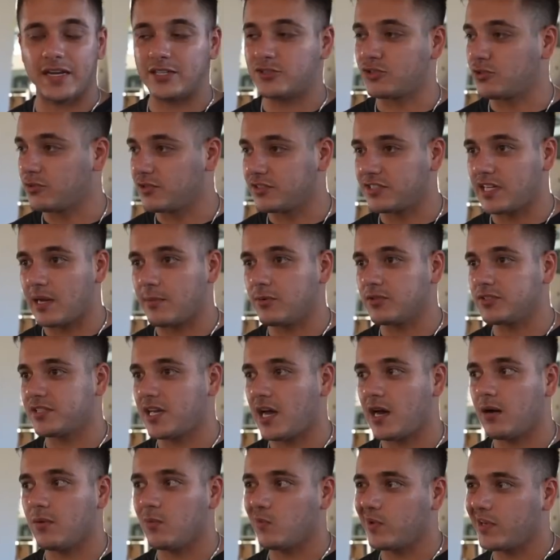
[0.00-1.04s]
As soon as demo's
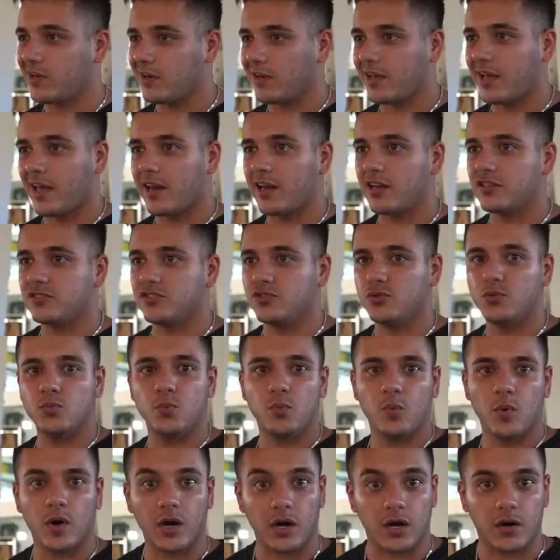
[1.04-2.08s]
down, we are getting to
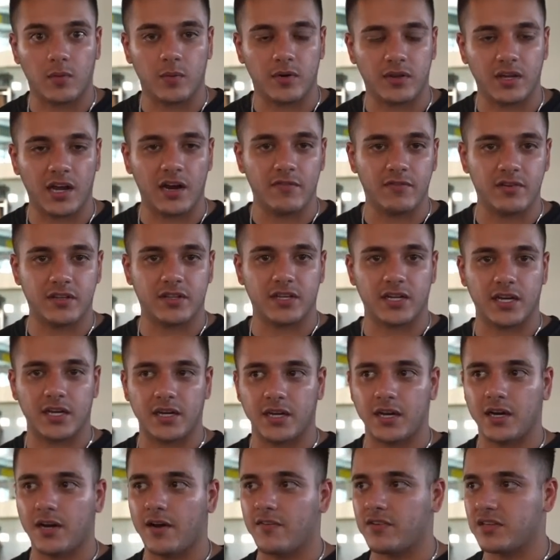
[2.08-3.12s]
work with everything in
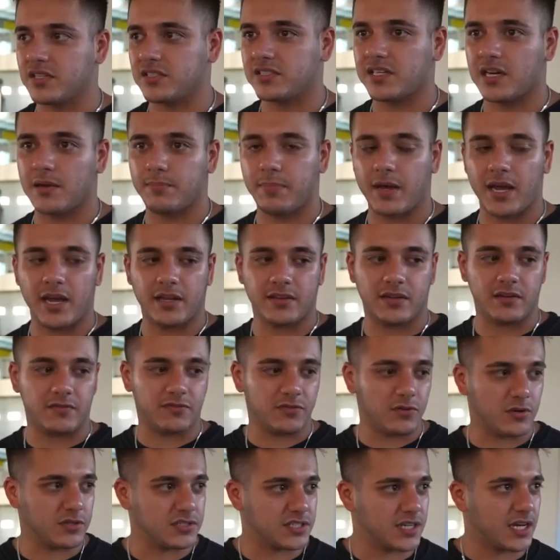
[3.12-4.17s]
here. Everything's getting painted,
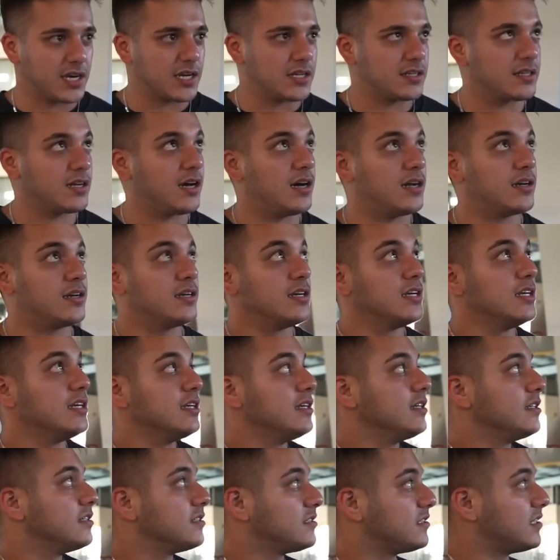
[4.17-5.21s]
floors are getting done,
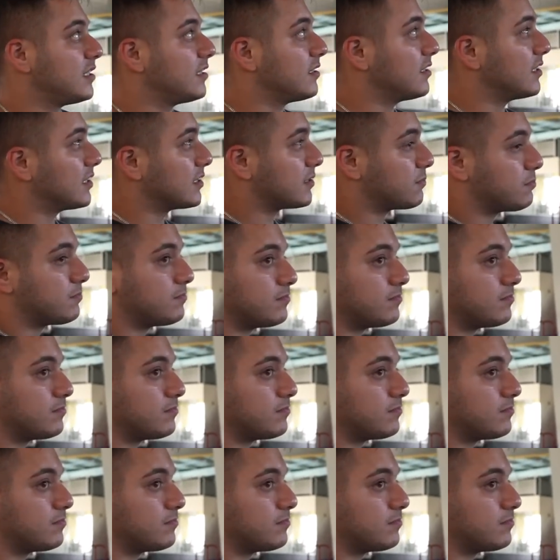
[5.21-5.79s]
ceilings